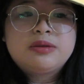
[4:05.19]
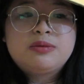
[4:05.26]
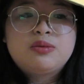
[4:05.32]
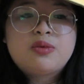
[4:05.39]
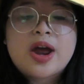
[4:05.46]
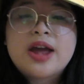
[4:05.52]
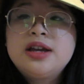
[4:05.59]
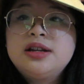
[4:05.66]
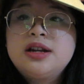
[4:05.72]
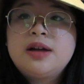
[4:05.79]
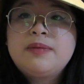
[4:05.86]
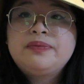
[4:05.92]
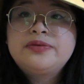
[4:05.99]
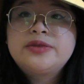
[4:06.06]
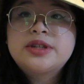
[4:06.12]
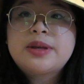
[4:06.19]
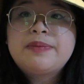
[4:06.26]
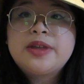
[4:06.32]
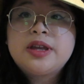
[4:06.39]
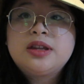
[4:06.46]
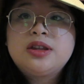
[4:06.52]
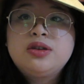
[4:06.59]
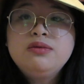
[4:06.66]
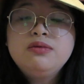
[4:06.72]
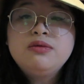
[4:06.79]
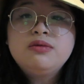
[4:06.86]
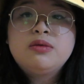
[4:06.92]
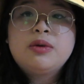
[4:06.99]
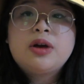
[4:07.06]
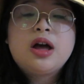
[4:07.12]
write something
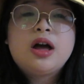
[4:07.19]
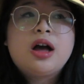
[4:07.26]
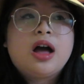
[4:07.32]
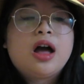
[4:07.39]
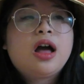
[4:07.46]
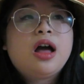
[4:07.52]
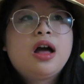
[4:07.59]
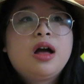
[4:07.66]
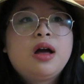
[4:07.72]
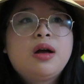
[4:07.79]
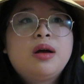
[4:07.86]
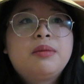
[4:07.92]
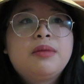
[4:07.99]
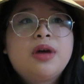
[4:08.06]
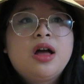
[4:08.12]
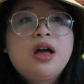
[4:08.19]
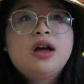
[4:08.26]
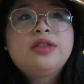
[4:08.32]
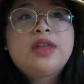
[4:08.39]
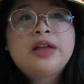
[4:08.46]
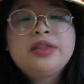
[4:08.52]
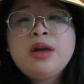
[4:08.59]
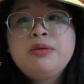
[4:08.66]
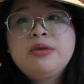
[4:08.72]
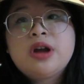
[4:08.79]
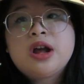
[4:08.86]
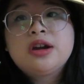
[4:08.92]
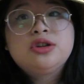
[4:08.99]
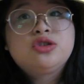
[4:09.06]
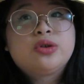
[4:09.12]
new um, not that we're
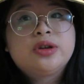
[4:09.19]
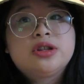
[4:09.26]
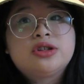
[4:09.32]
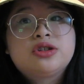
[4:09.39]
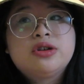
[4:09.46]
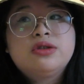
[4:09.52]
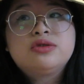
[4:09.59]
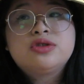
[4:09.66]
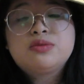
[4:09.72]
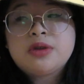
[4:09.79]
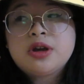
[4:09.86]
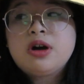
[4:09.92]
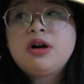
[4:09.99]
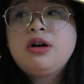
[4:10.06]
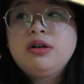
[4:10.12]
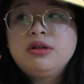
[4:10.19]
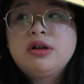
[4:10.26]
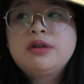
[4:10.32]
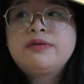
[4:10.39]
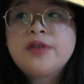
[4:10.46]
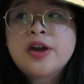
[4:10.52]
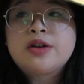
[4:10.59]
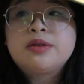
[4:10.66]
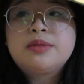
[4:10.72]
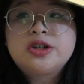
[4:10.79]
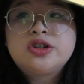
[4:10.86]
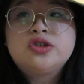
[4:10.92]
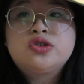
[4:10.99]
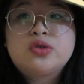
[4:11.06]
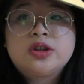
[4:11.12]
not enjoying the shows. We all are very
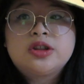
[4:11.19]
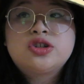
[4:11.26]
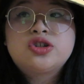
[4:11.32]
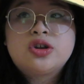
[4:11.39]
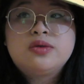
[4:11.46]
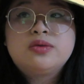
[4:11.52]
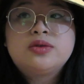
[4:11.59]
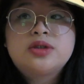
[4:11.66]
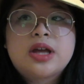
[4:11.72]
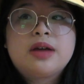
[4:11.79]
much enjoying the shows.